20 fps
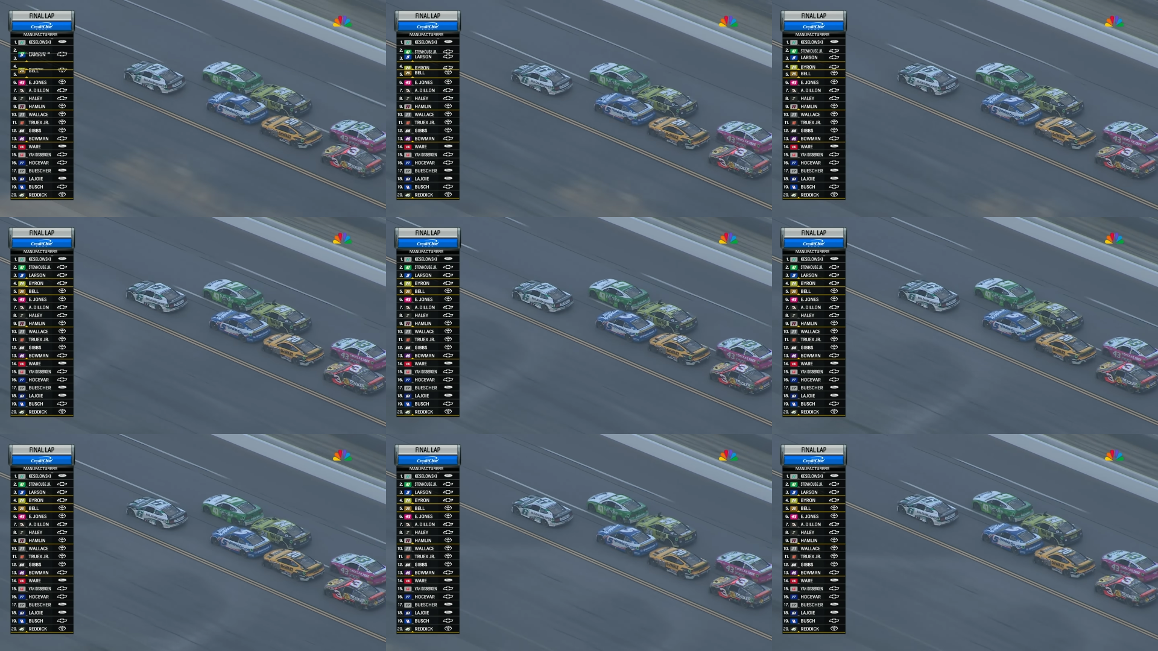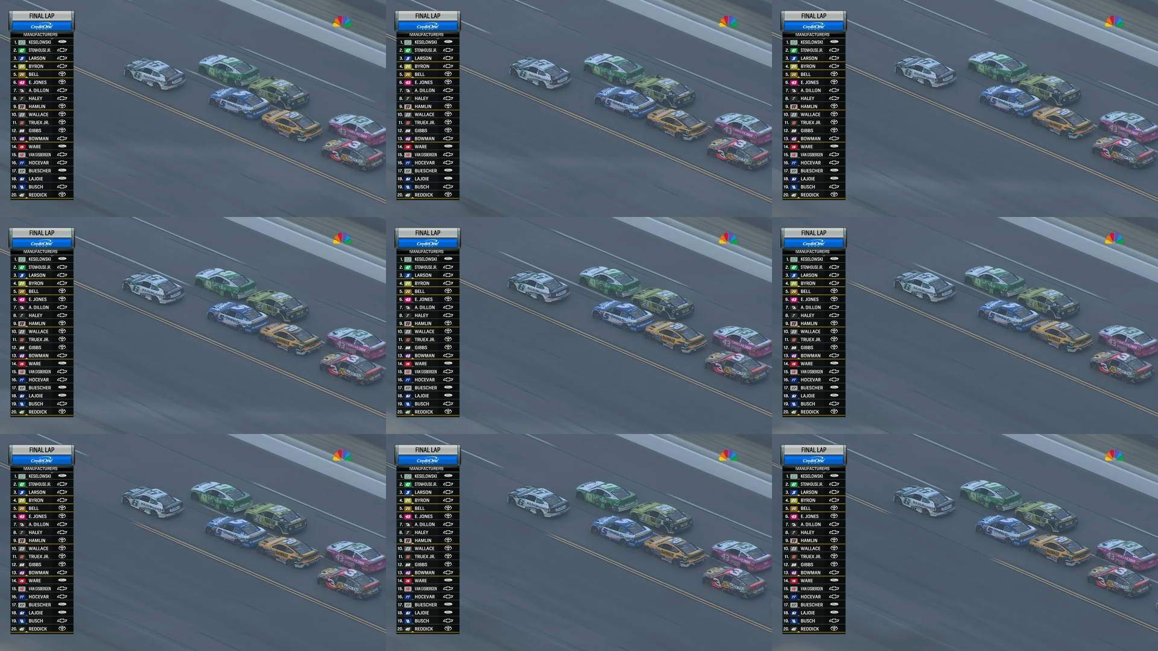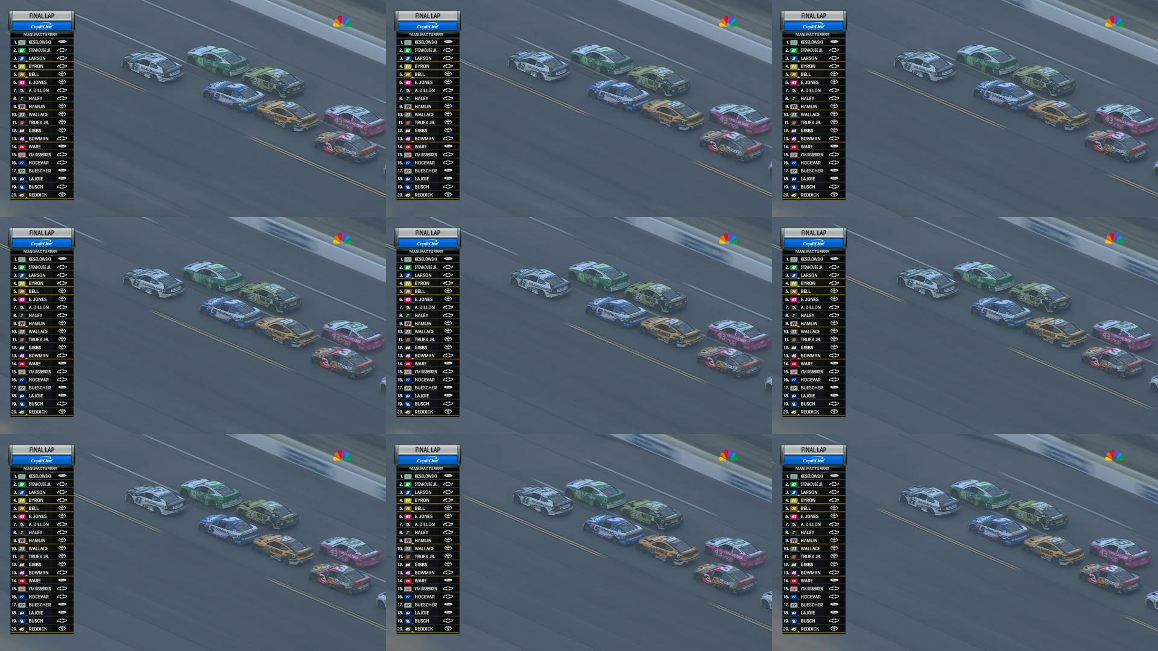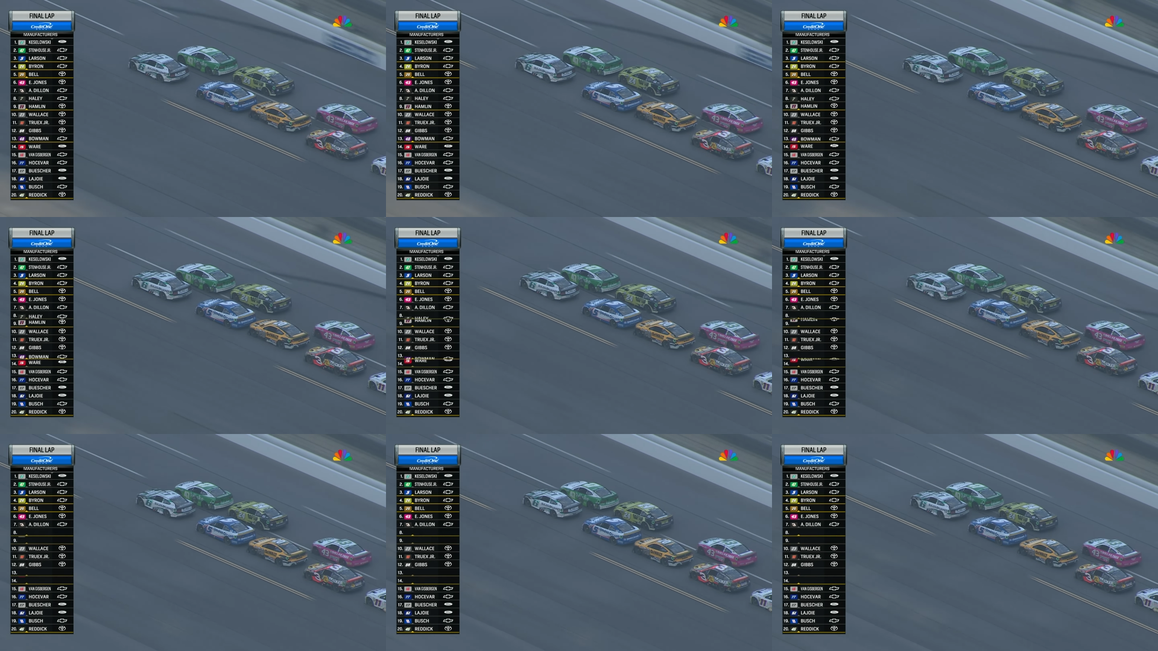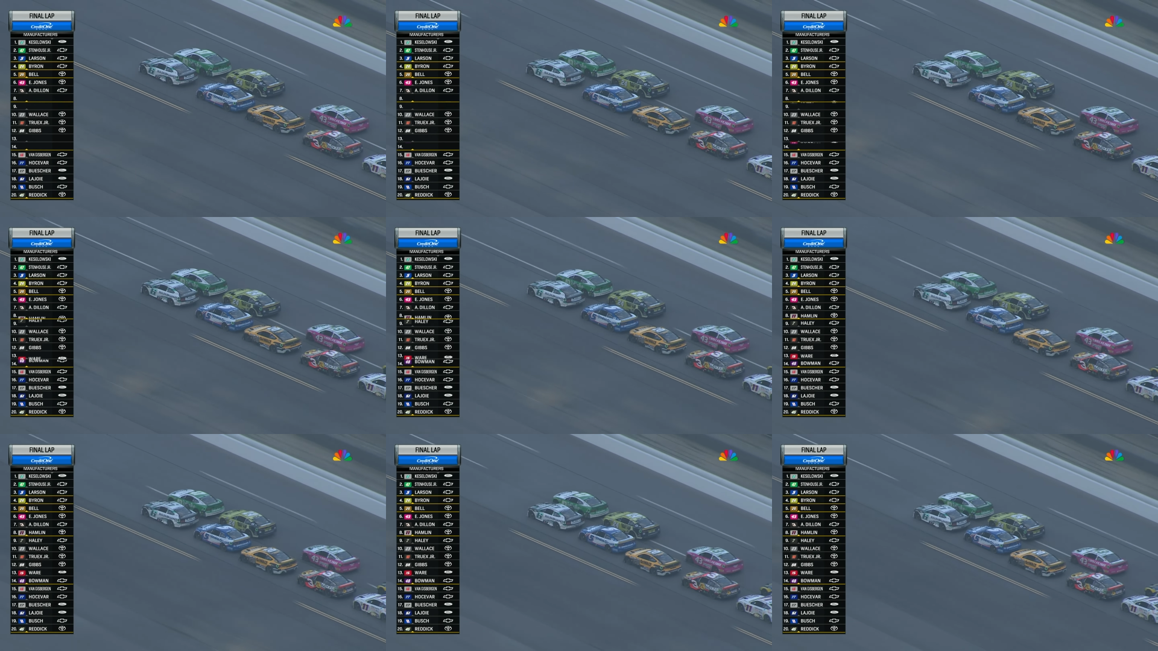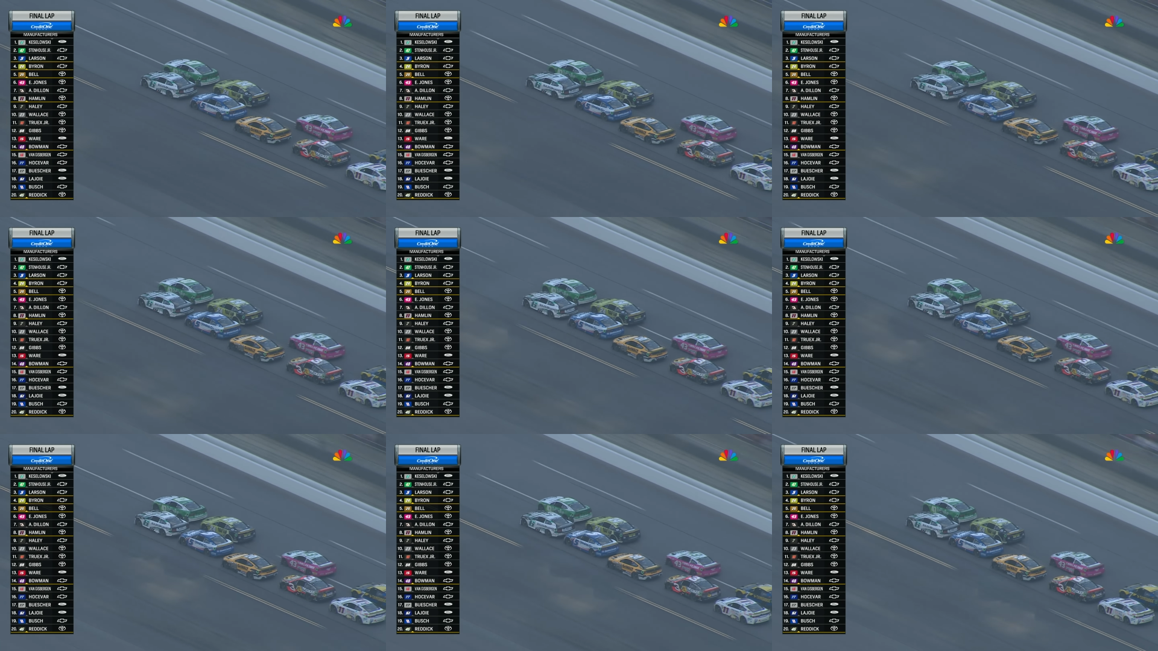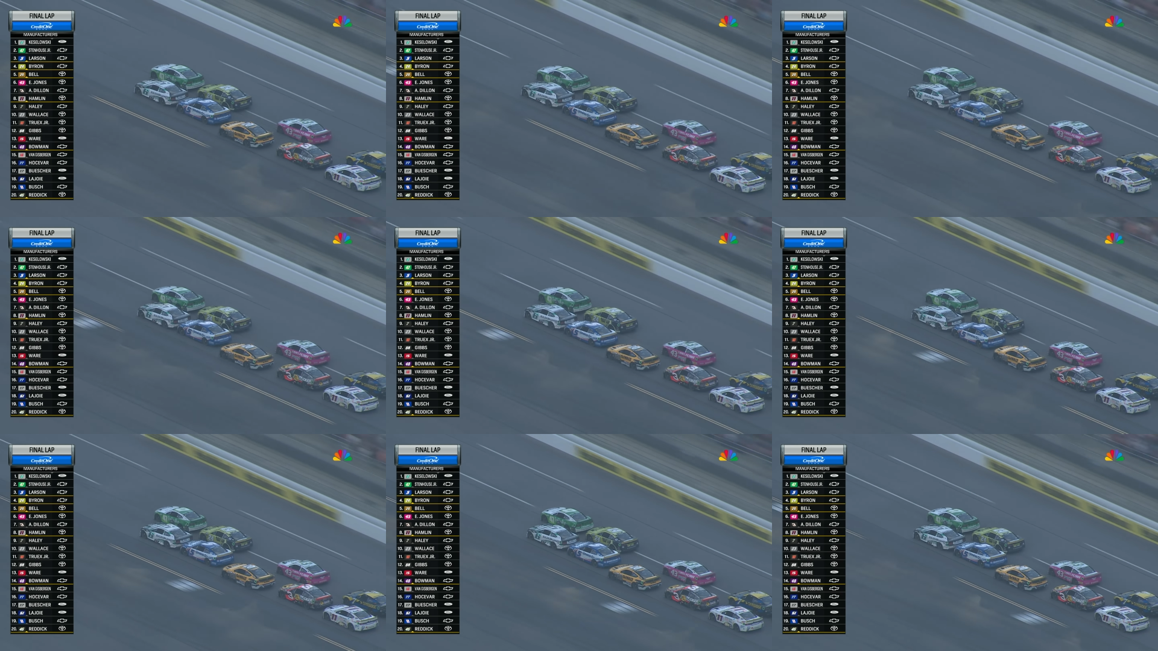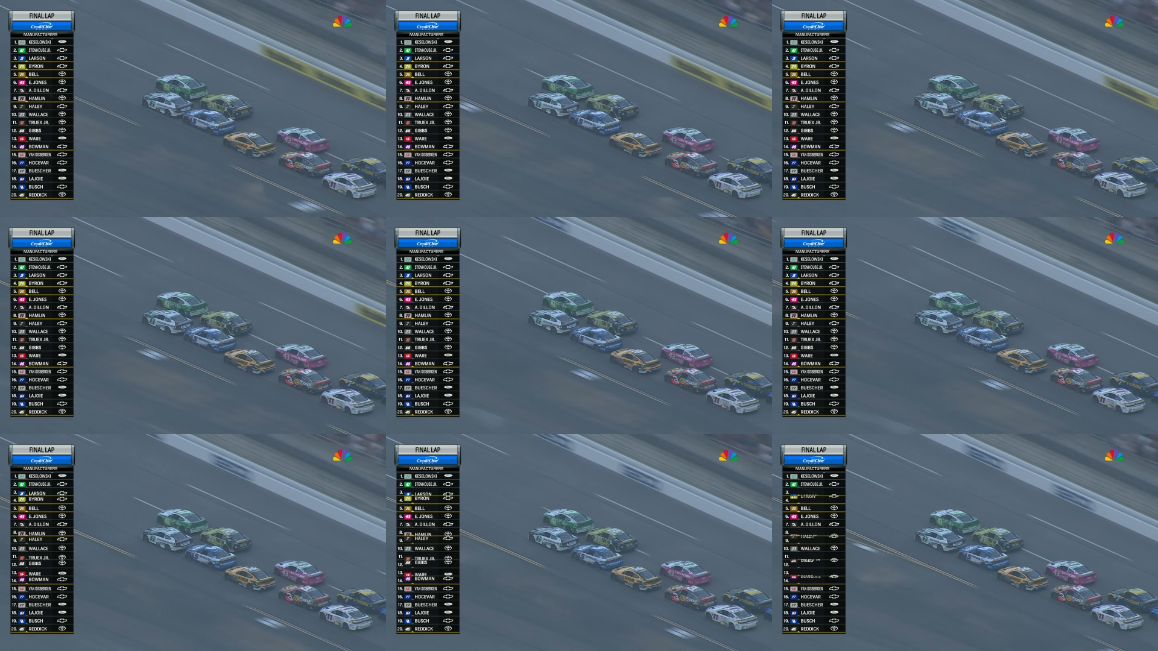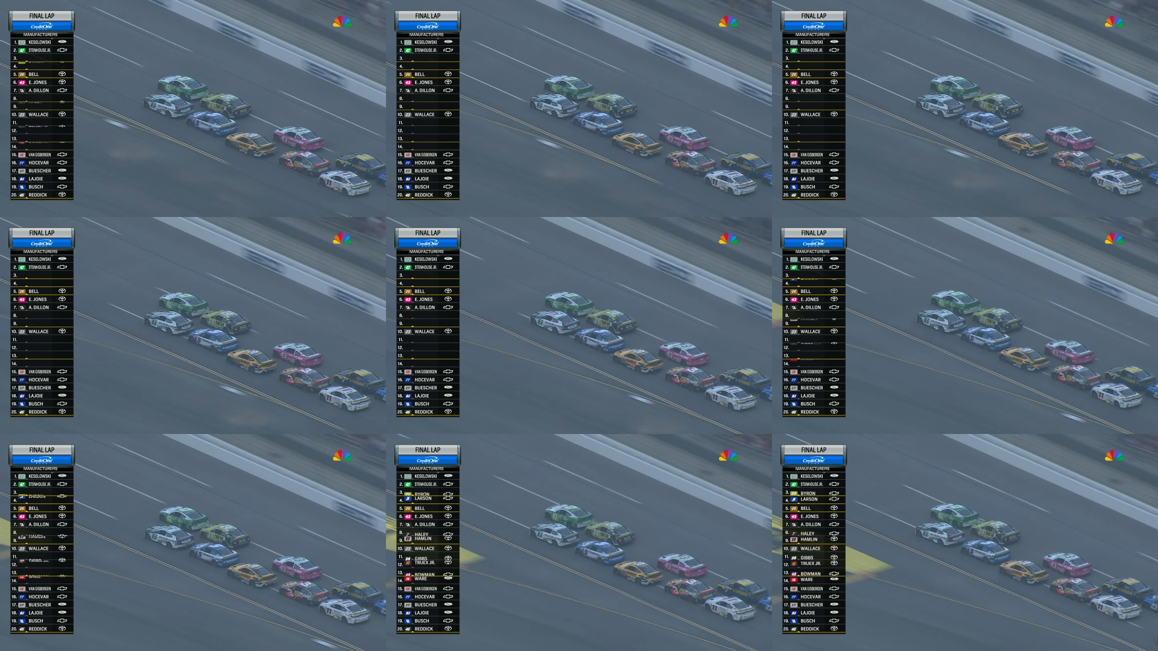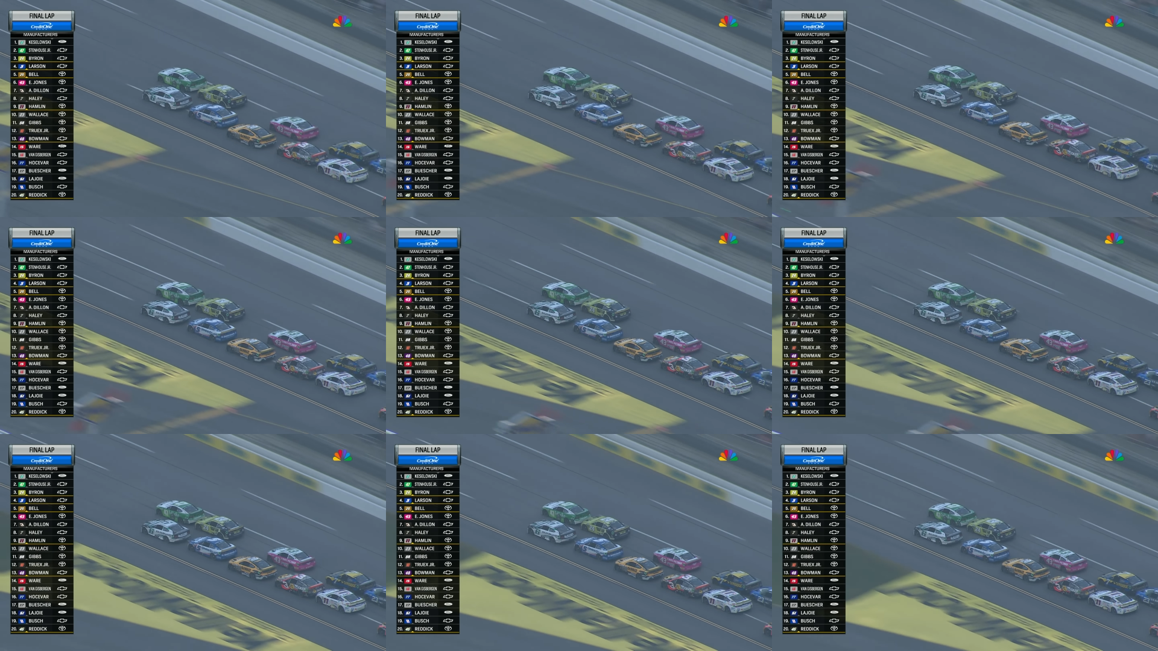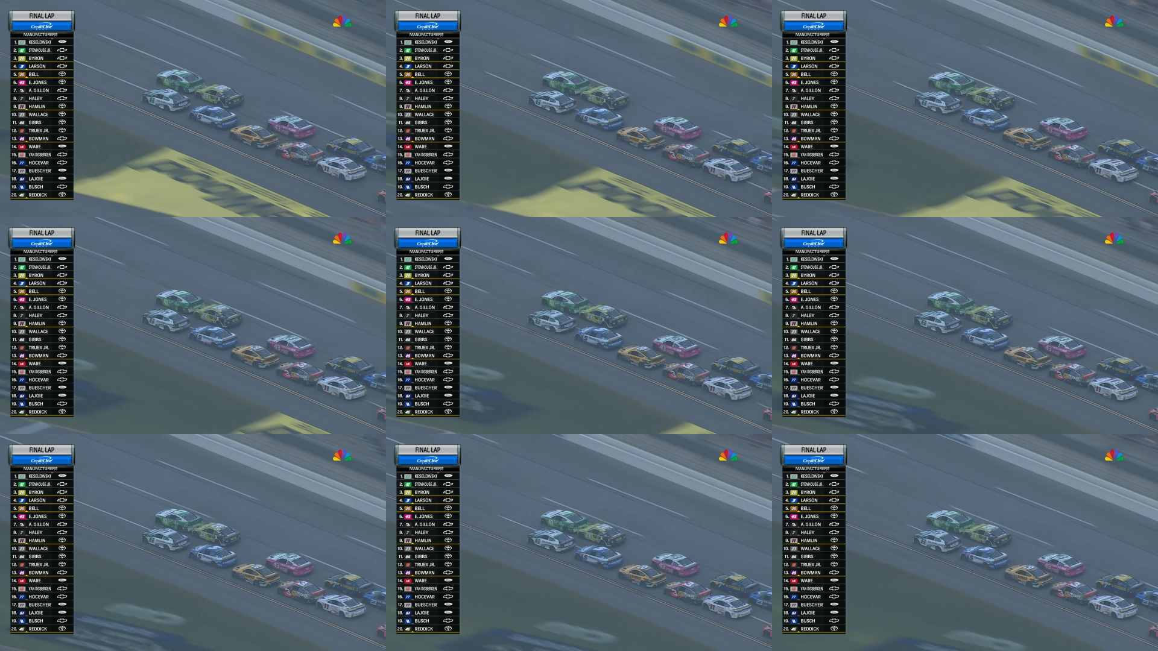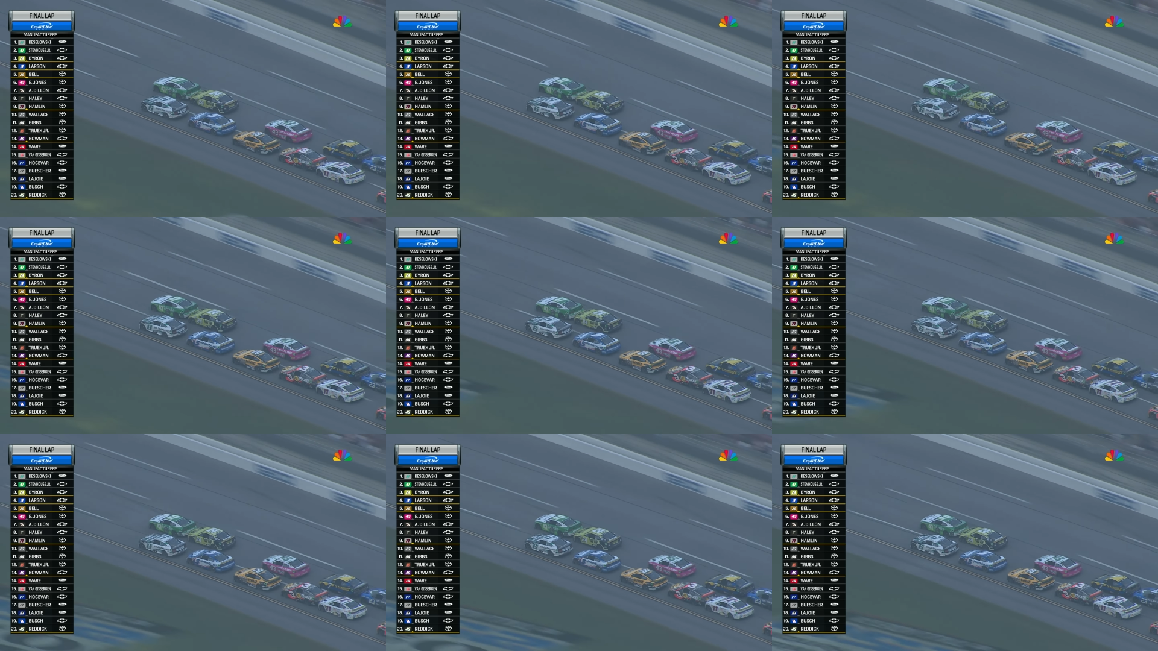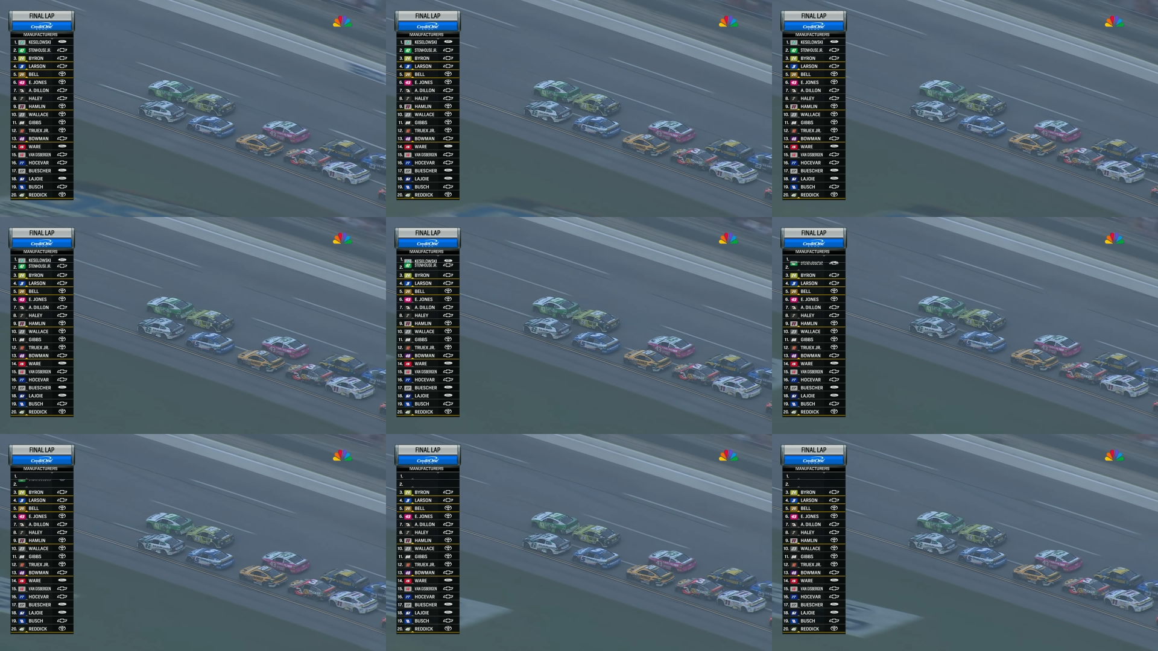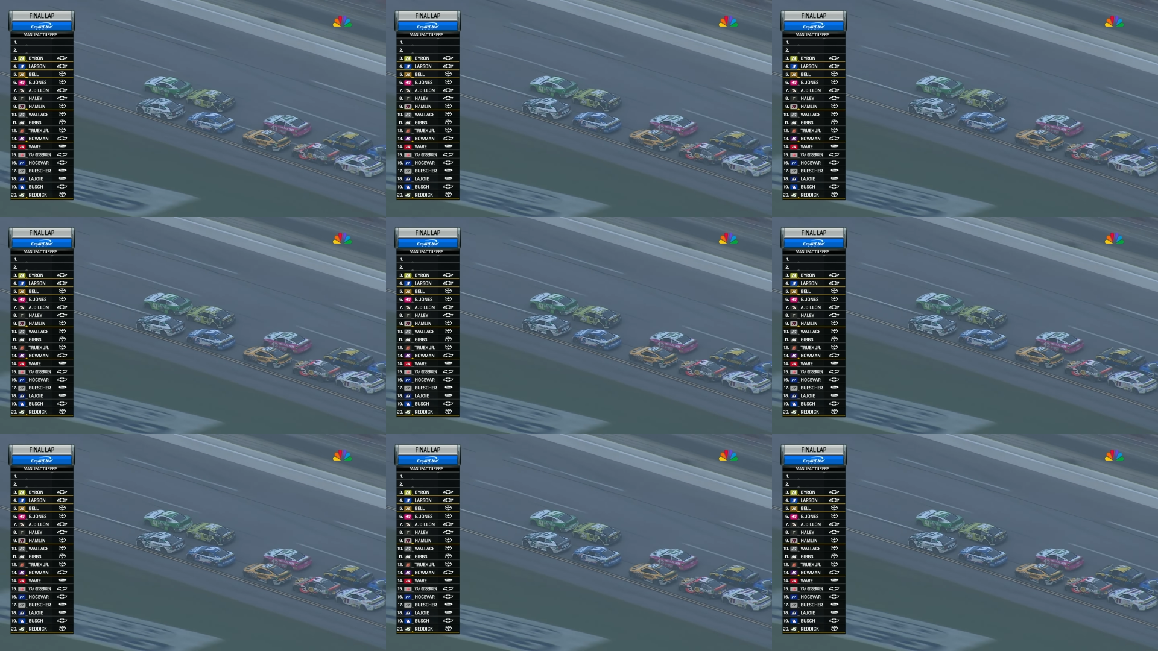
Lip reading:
No face is visible, so there are no lips to read.